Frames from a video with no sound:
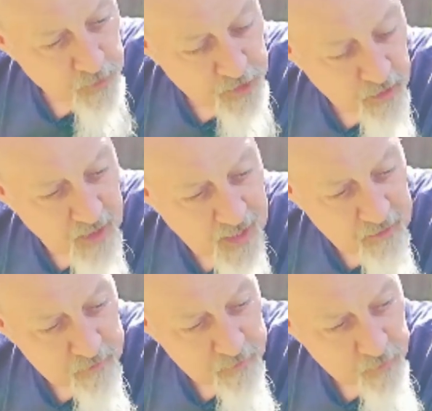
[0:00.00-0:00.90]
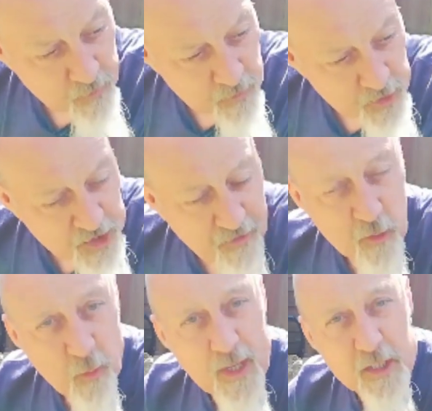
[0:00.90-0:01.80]
So yeah,
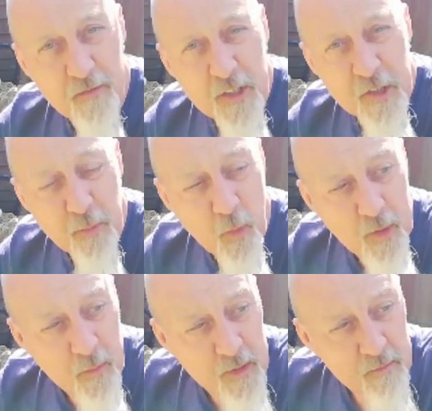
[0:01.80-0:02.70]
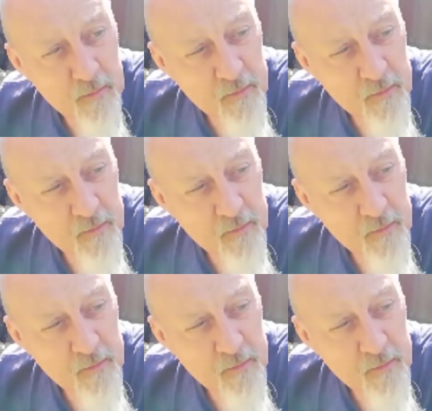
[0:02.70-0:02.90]
several weeks of disappointment,